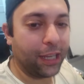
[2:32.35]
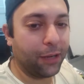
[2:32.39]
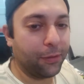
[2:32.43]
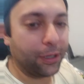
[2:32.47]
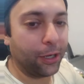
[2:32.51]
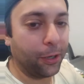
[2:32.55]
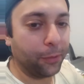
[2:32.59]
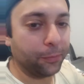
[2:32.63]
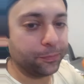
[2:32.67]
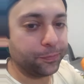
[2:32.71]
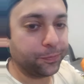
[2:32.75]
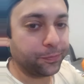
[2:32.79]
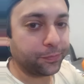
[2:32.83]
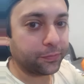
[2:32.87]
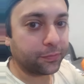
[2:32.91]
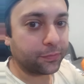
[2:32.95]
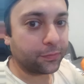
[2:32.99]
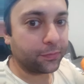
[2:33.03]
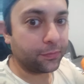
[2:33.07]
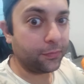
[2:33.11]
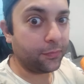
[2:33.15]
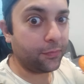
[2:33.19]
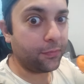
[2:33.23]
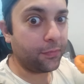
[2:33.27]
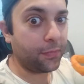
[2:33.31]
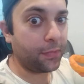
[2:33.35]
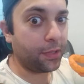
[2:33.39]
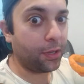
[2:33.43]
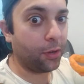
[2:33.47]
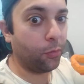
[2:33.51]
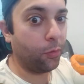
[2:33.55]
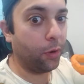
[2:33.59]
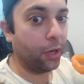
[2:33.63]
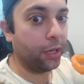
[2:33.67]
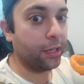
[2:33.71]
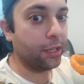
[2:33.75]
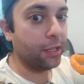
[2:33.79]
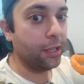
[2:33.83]
here we go.
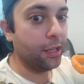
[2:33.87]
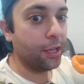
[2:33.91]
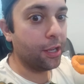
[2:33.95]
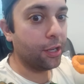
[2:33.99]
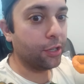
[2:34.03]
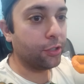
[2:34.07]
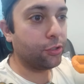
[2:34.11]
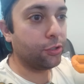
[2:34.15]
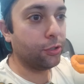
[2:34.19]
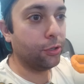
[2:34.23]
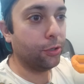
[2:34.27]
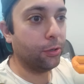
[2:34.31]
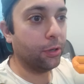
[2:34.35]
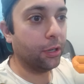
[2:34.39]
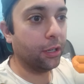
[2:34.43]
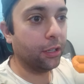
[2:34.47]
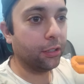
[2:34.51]
One, two,